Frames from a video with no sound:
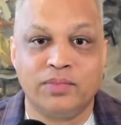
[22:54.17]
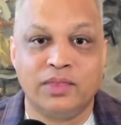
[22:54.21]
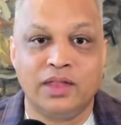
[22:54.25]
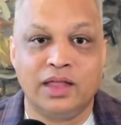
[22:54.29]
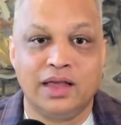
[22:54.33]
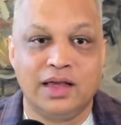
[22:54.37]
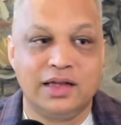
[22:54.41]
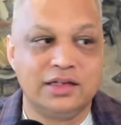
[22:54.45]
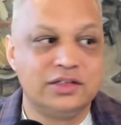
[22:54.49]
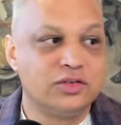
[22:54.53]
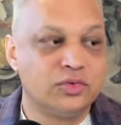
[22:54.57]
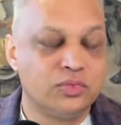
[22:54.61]

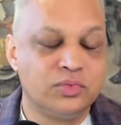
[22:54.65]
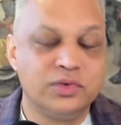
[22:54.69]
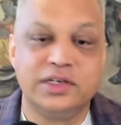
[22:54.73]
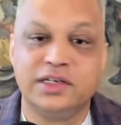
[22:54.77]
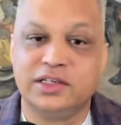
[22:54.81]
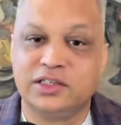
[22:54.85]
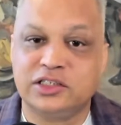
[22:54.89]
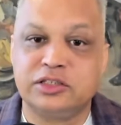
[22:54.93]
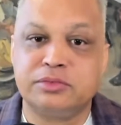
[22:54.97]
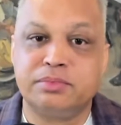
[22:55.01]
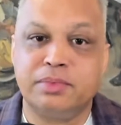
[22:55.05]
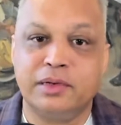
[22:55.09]
and to
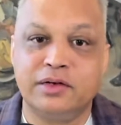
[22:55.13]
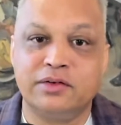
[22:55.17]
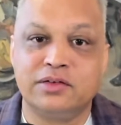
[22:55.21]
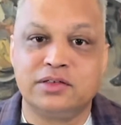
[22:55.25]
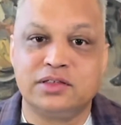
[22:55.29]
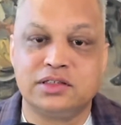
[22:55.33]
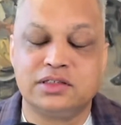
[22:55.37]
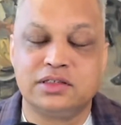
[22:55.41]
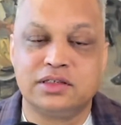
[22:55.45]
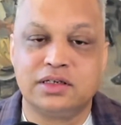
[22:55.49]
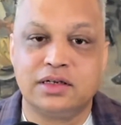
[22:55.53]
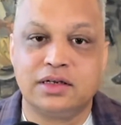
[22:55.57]

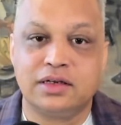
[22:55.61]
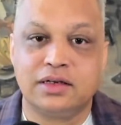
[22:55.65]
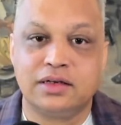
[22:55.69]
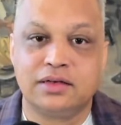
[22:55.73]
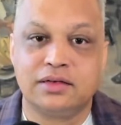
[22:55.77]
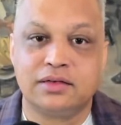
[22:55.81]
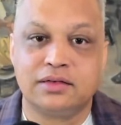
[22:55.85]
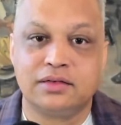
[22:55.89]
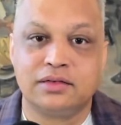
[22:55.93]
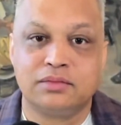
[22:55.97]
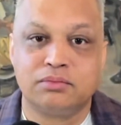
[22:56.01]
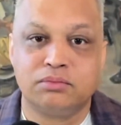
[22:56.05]
re-experience,
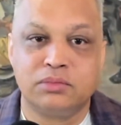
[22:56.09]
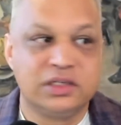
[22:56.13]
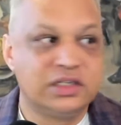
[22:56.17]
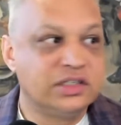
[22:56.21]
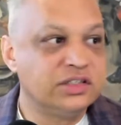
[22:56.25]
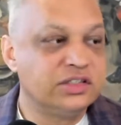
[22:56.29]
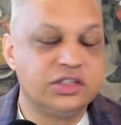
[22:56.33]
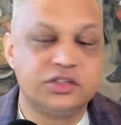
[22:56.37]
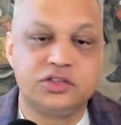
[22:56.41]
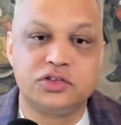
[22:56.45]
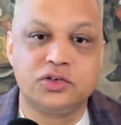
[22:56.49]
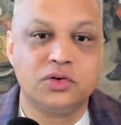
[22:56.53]
because
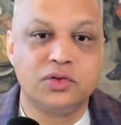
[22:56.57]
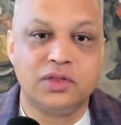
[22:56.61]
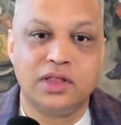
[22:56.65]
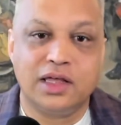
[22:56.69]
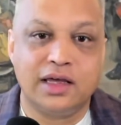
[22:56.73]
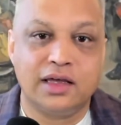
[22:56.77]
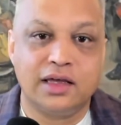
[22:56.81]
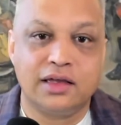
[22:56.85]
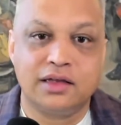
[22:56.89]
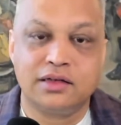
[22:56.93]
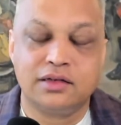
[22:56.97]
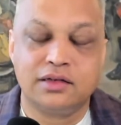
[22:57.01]
it's all there.